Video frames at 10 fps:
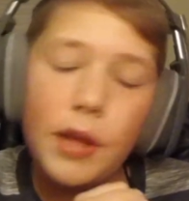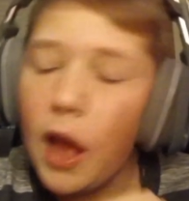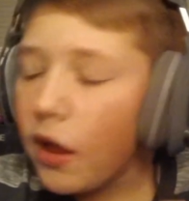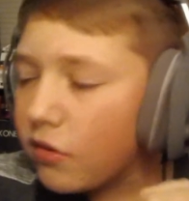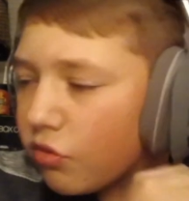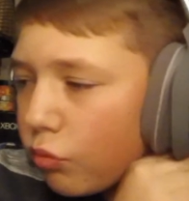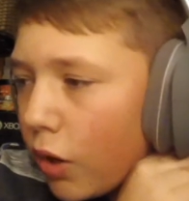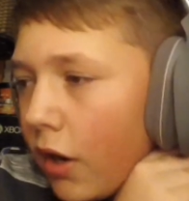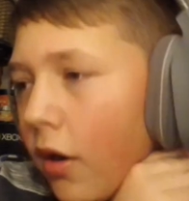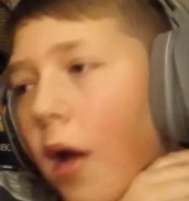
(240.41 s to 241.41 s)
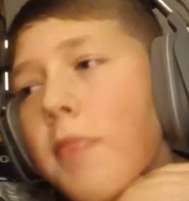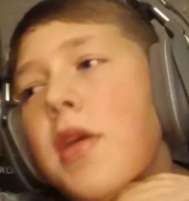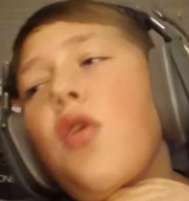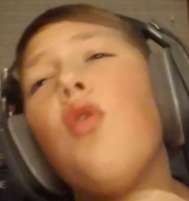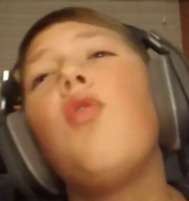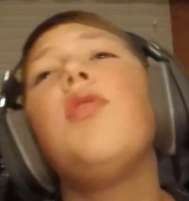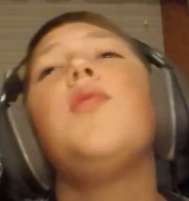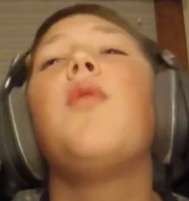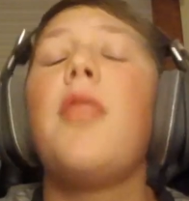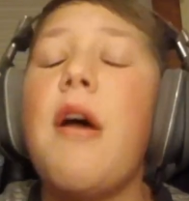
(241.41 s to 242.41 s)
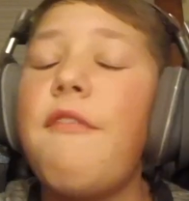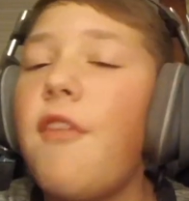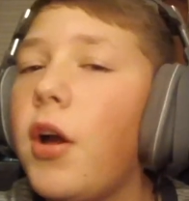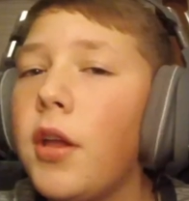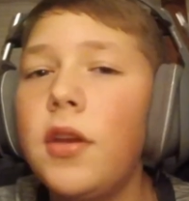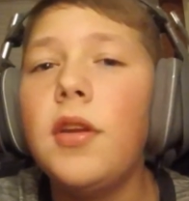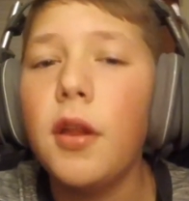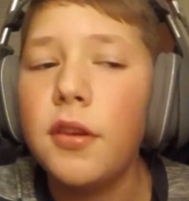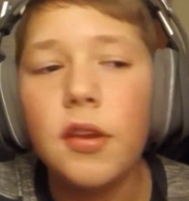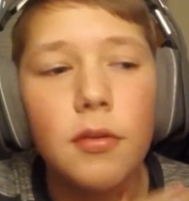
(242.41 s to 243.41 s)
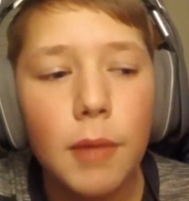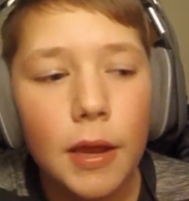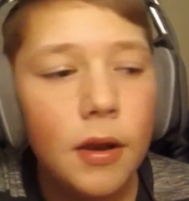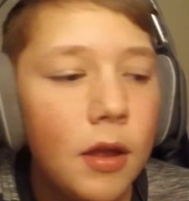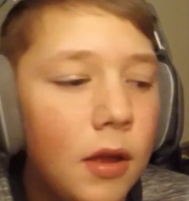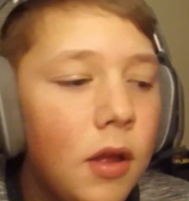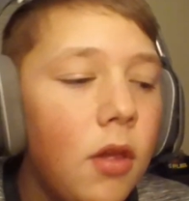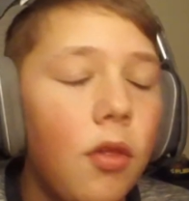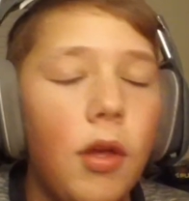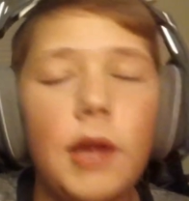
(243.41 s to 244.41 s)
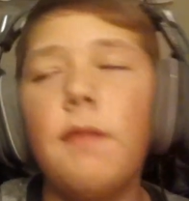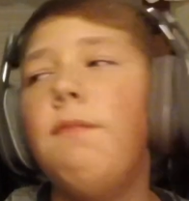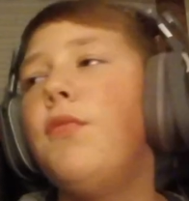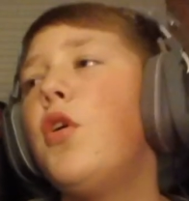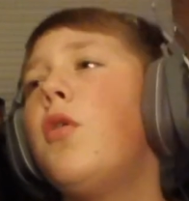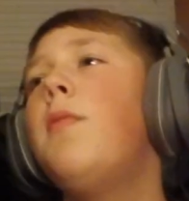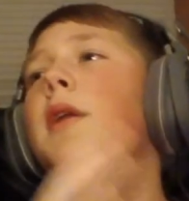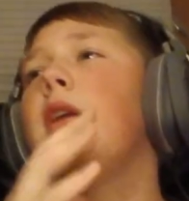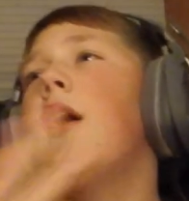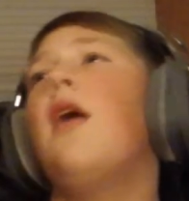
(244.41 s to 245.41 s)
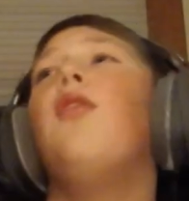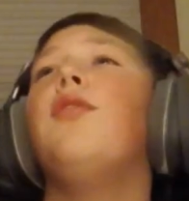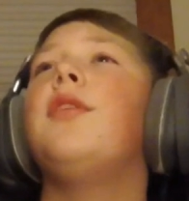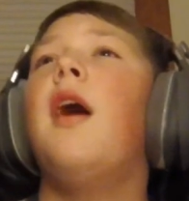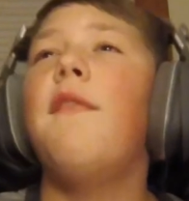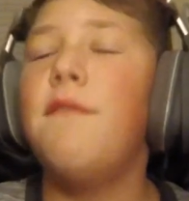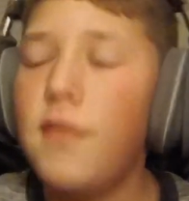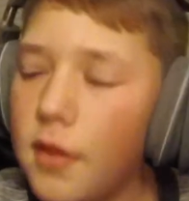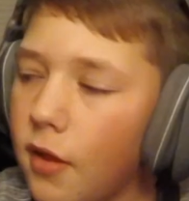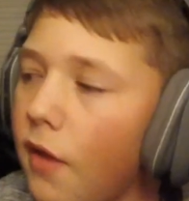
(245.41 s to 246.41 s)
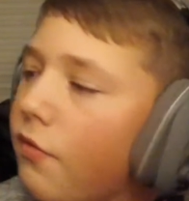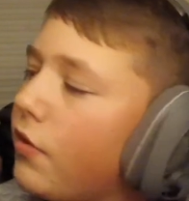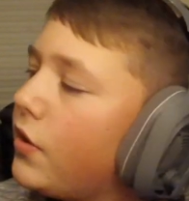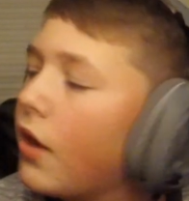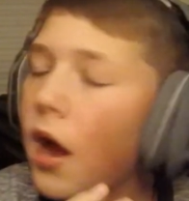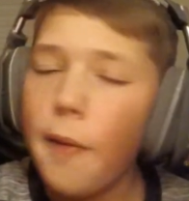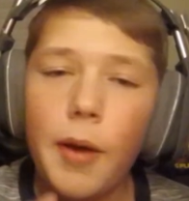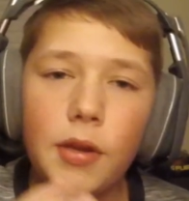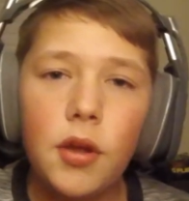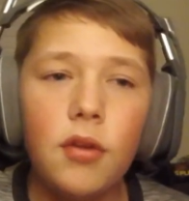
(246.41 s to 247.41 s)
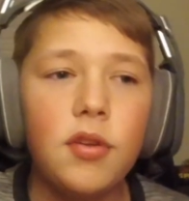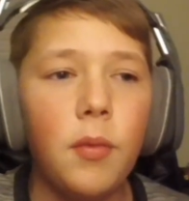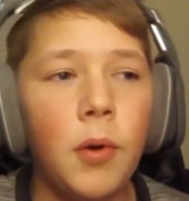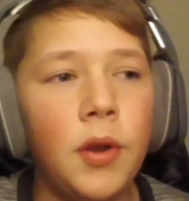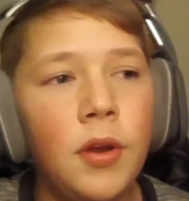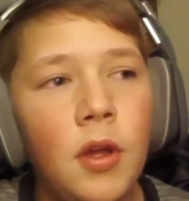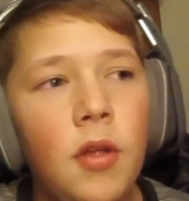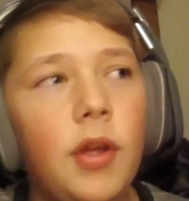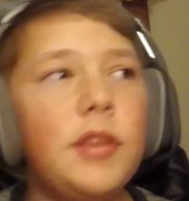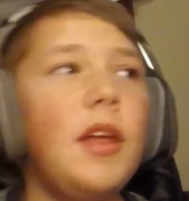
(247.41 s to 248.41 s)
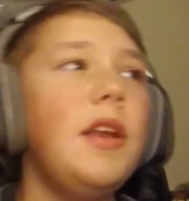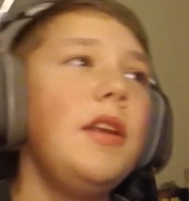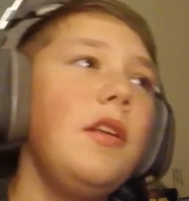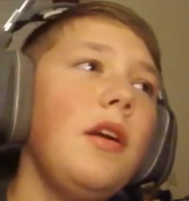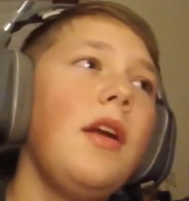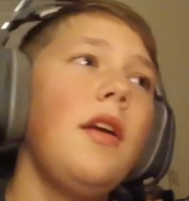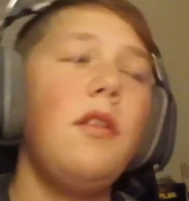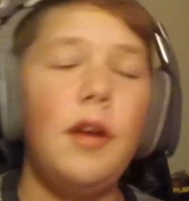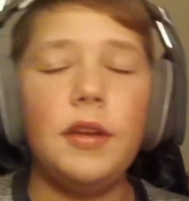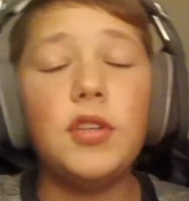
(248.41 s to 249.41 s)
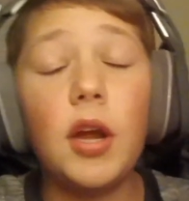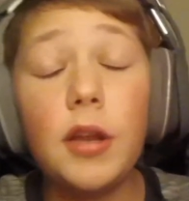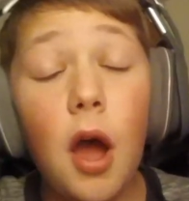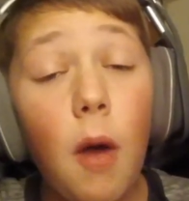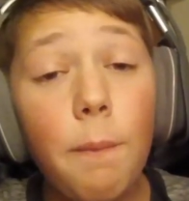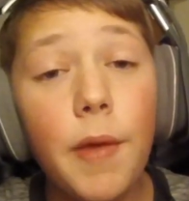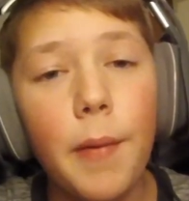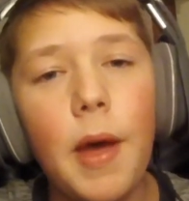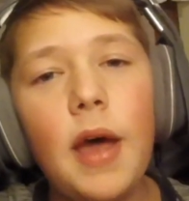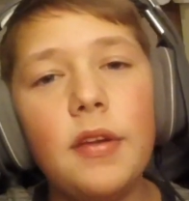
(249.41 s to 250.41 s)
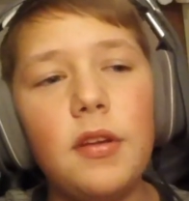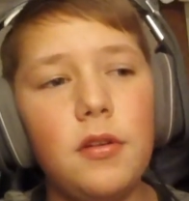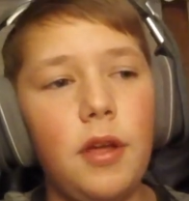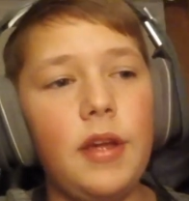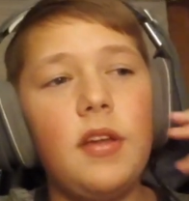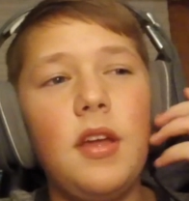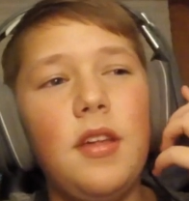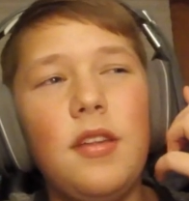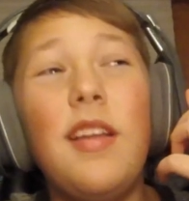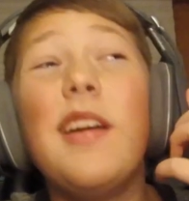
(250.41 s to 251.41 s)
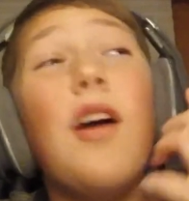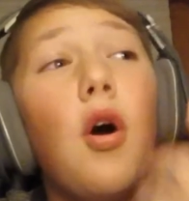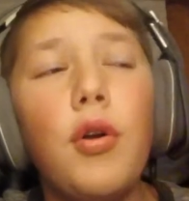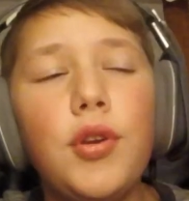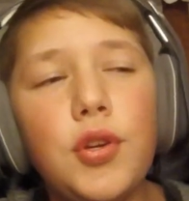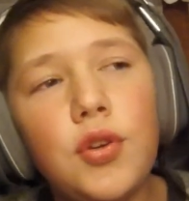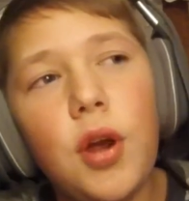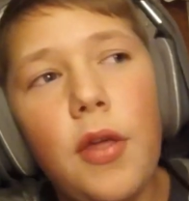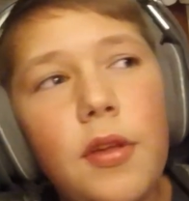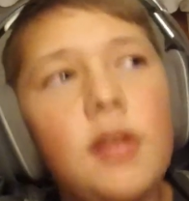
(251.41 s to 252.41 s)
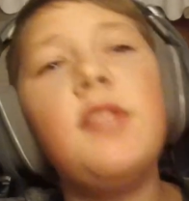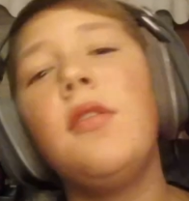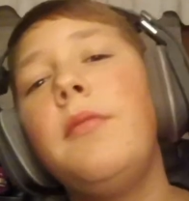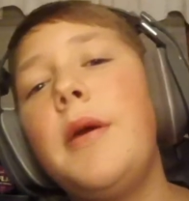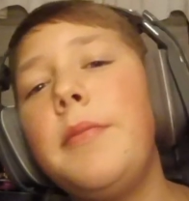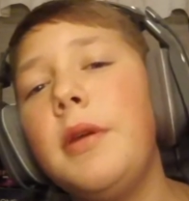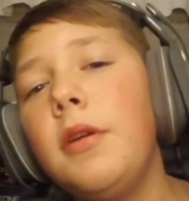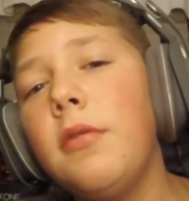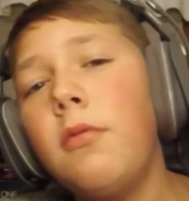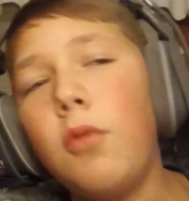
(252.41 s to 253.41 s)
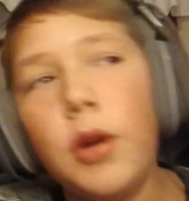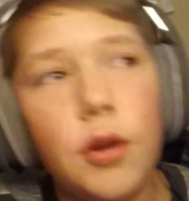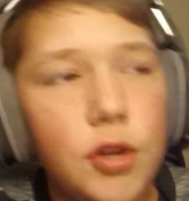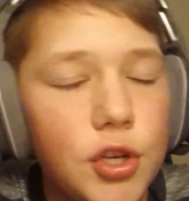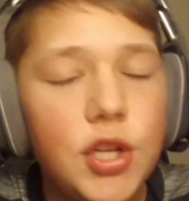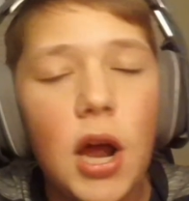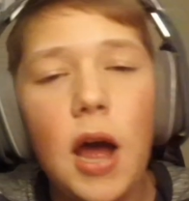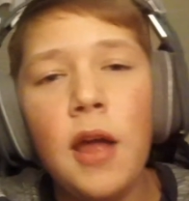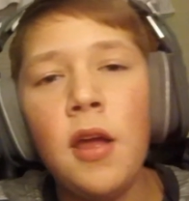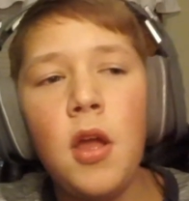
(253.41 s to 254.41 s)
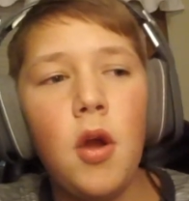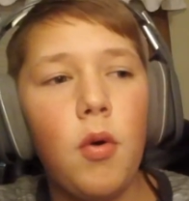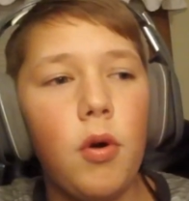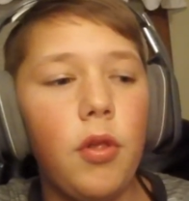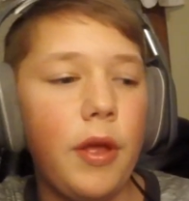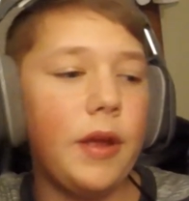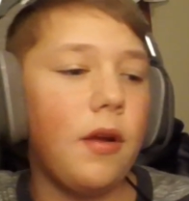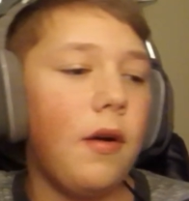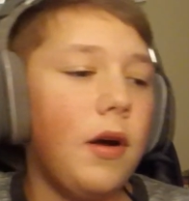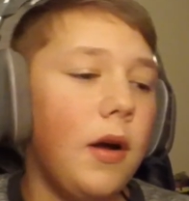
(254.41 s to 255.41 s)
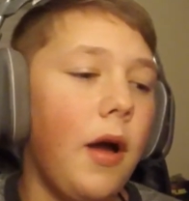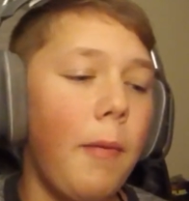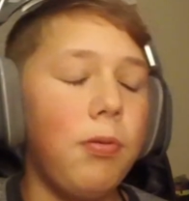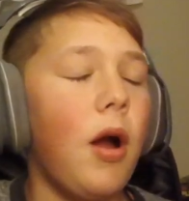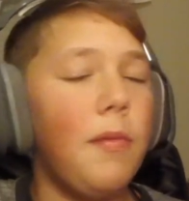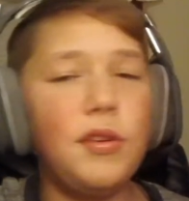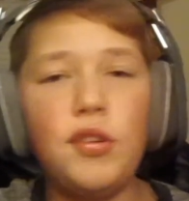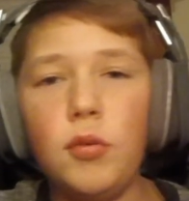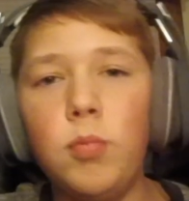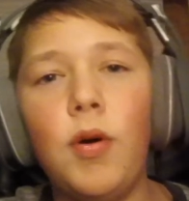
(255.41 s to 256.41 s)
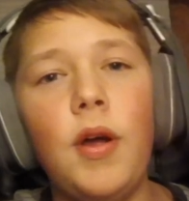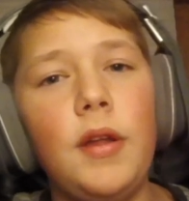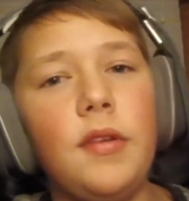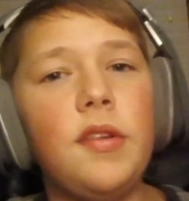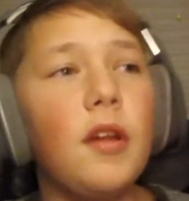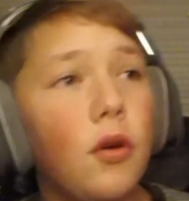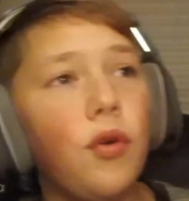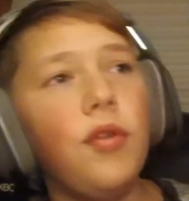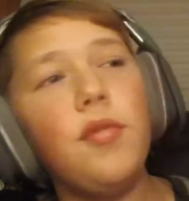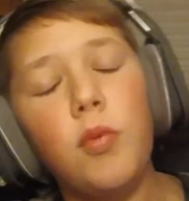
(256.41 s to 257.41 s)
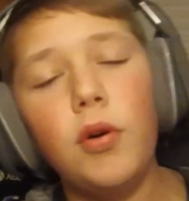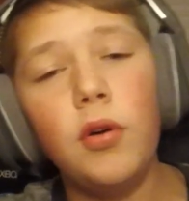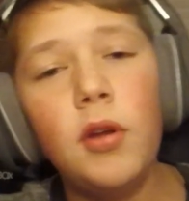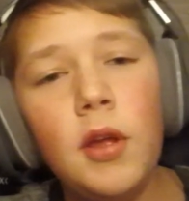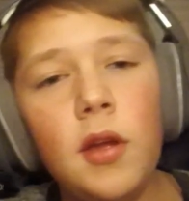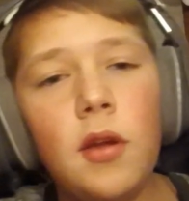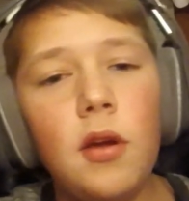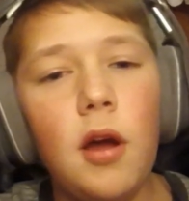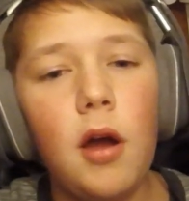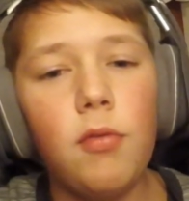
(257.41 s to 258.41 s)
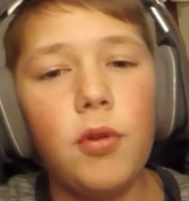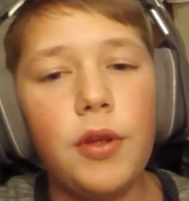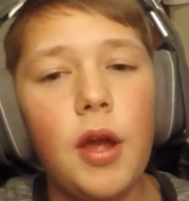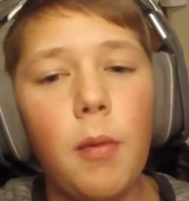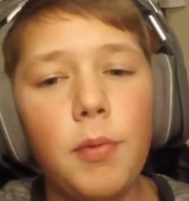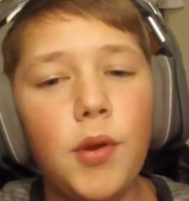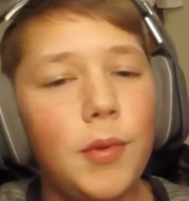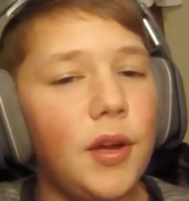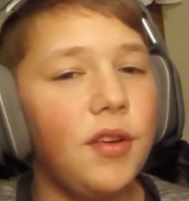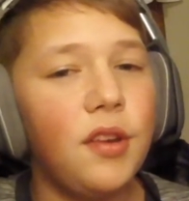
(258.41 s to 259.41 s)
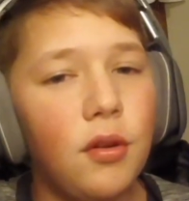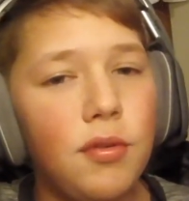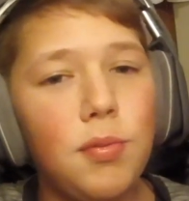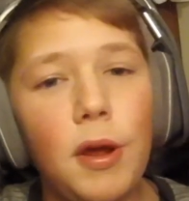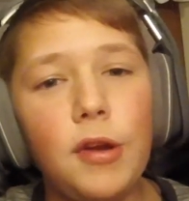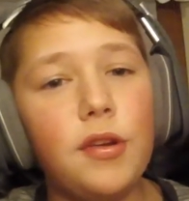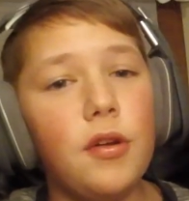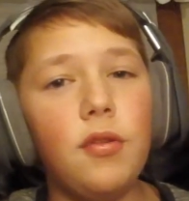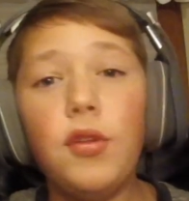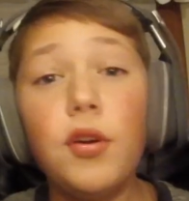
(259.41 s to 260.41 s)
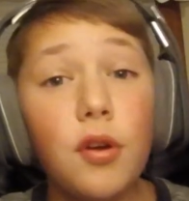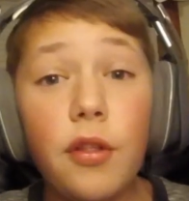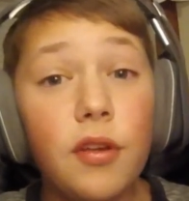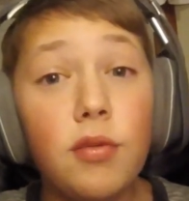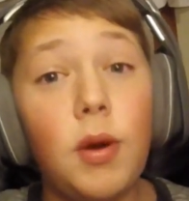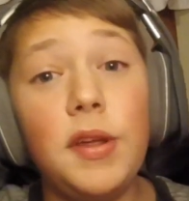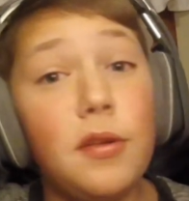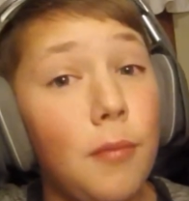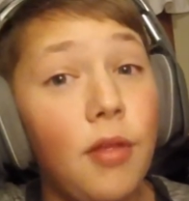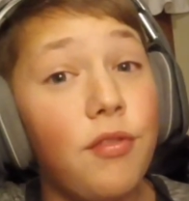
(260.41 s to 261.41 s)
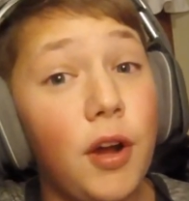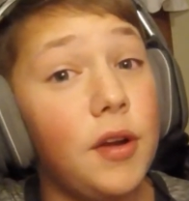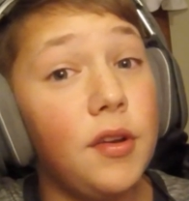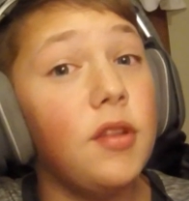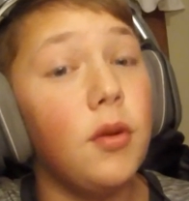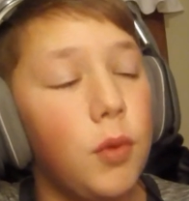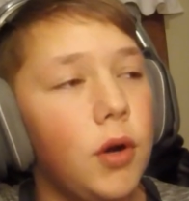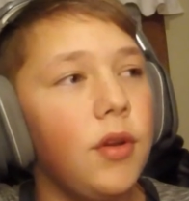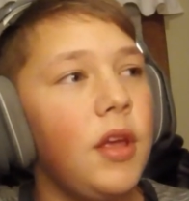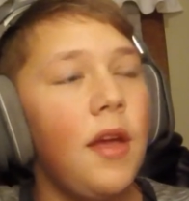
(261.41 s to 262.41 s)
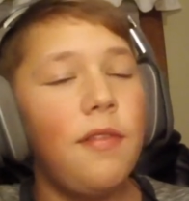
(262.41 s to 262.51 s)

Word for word: Like, I swear I'm the only one that fucking does this, man. Like, nobody else. I'm, every time I tell someone, like, they need, like, trying to help them, ask, or, like, say, like, oh, you should try this to maybe work on your shot, or, like, uh, I promise you playing singles will uh, really help you because singles players are literally the sweatiest motherfuckers in the world.